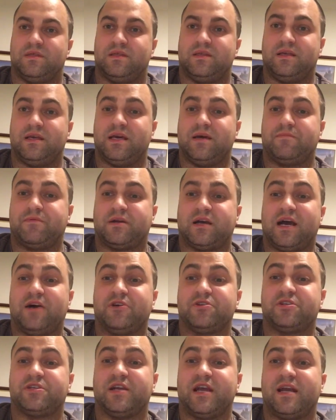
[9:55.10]
Yep,
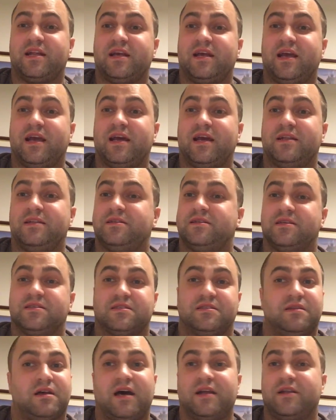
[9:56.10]
Kyle Shanahan
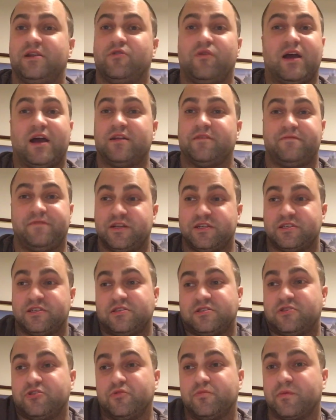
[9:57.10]
does not know how to finish a
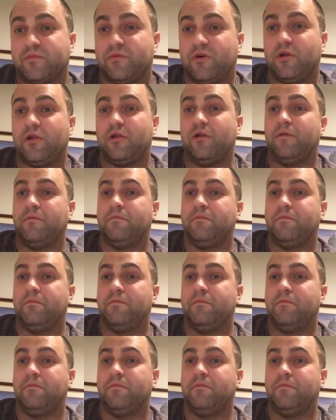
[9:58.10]
Super Bowl.